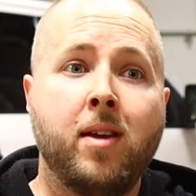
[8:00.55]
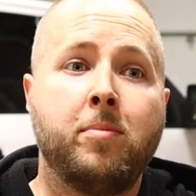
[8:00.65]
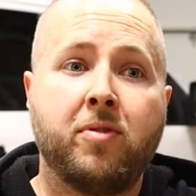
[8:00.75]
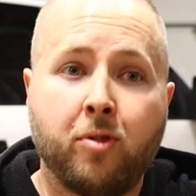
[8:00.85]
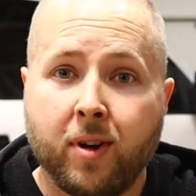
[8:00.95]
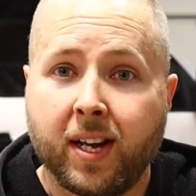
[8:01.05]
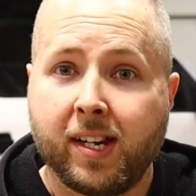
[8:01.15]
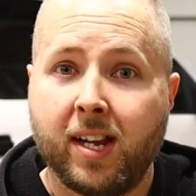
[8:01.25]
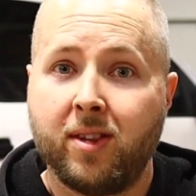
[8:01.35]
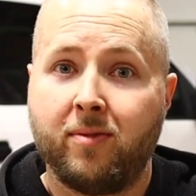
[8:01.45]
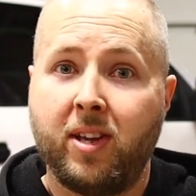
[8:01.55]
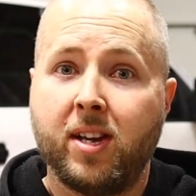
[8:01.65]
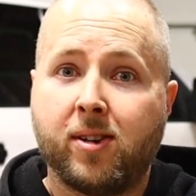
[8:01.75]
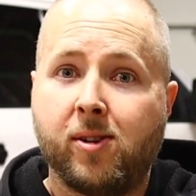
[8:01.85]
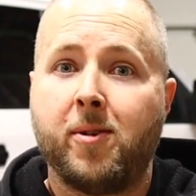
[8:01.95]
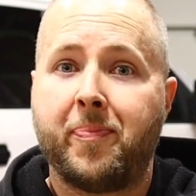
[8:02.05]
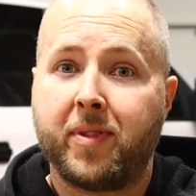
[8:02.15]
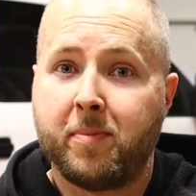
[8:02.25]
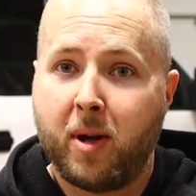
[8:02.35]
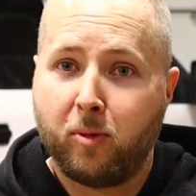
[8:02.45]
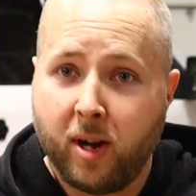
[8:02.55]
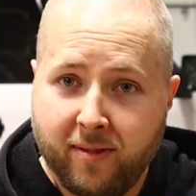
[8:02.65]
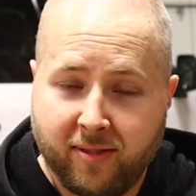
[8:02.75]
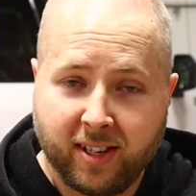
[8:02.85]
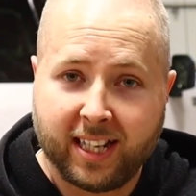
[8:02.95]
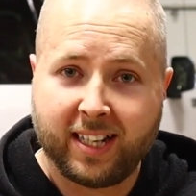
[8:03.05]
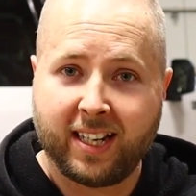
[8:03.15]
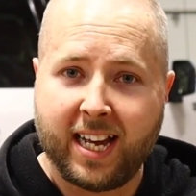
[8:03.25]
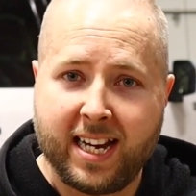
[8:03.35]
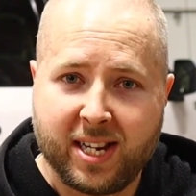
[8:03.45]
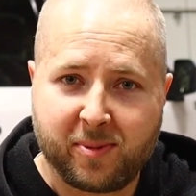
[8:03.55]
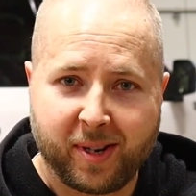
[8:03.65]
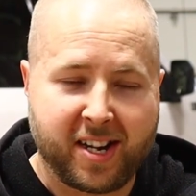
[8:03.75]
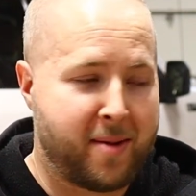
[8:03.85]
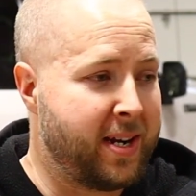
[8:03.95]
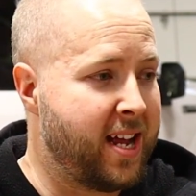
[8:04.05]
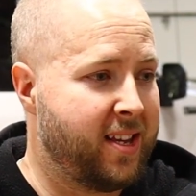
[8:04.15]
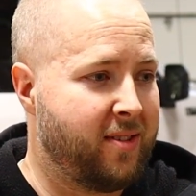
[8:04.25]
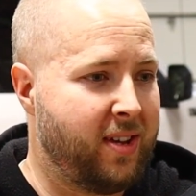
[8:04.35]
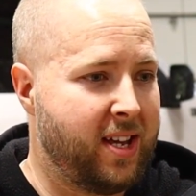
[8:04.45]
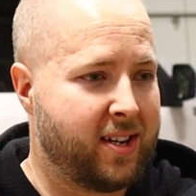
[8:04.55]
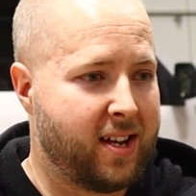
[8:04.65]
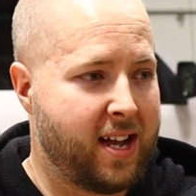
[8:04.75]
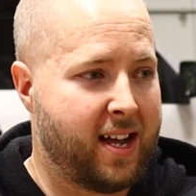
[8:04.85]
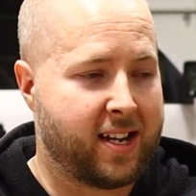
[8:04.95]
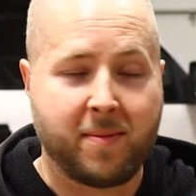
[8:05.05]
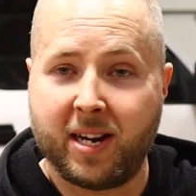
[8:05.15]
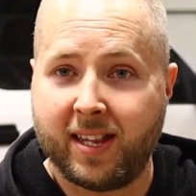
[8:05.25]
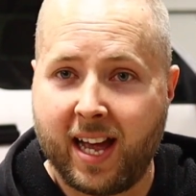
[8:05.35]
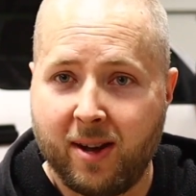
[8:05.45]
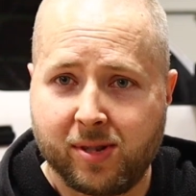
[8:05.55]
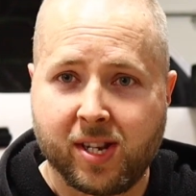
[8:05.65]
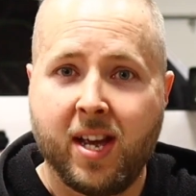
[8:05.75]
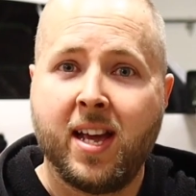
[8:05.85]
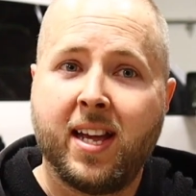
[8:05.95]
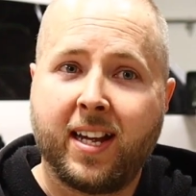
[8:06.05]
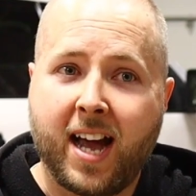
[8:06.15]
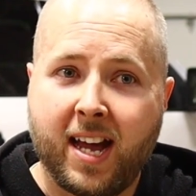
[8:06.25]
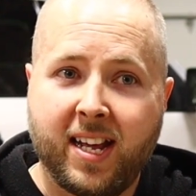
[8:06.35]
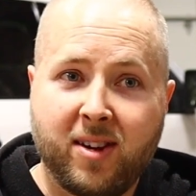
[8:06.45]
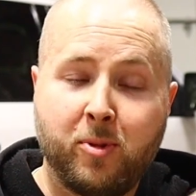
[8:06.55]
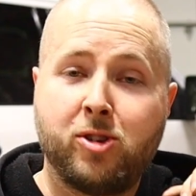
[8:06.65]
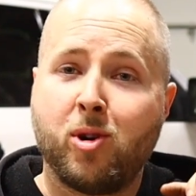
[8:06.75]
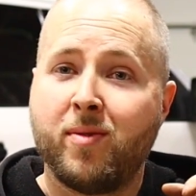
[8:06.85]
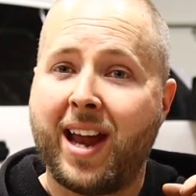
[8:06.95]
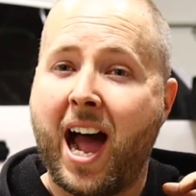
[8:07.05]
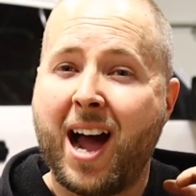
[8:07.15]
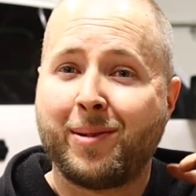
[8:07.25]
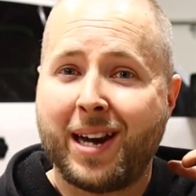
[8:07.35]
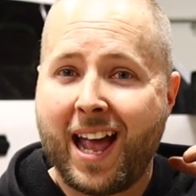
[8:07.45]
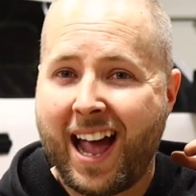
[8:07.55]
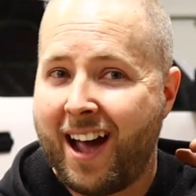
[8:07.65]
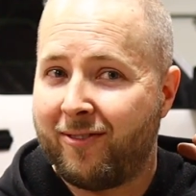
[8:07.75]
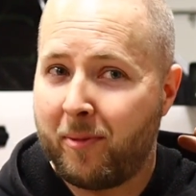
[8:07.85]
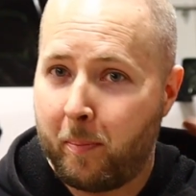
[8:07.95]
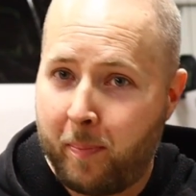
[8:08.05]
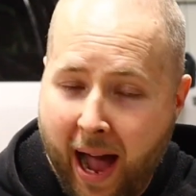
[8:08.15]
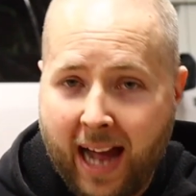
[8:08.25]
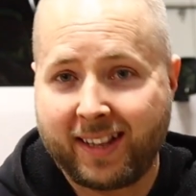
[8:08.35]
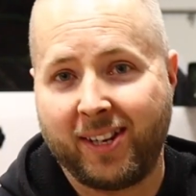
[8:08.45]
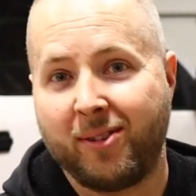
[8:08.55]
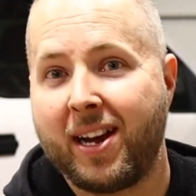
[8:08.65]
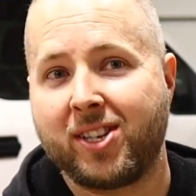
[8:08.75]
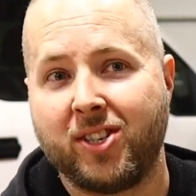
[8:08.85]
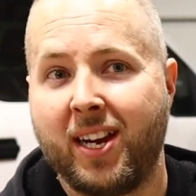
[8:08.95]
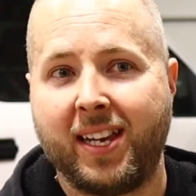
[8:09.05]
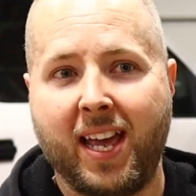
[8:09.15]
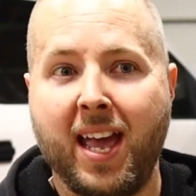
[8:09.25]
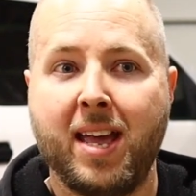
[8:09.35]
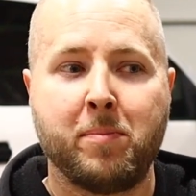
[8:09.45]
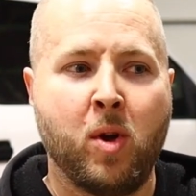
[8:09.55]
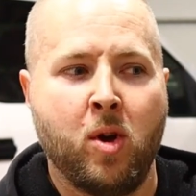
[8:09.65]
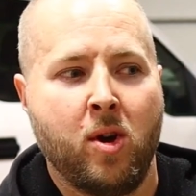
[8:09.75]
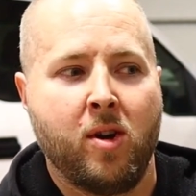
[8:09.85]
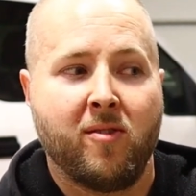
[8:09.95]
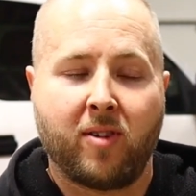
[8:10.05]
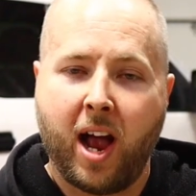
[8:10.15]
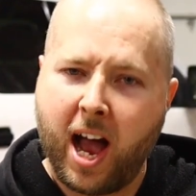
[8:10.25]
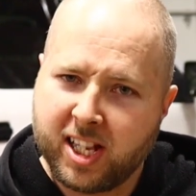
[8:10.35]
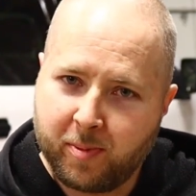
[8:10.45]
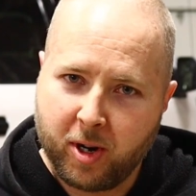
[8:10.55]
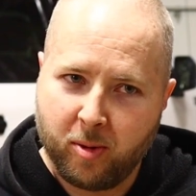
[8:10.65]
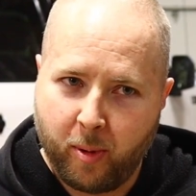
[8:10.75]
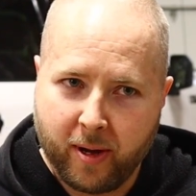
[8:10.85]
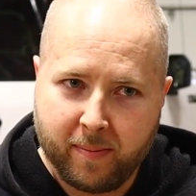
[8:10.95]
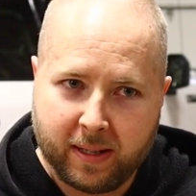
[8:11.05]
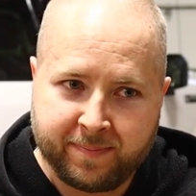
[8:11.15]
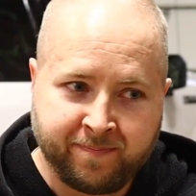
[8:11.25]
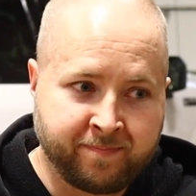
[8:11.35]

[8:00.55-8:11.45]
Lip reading: Before I got out of the vehicle, my wife and little ladies were coming out of the house. Got in. We drove an hour and a half back the direction I came for a hospital appointment.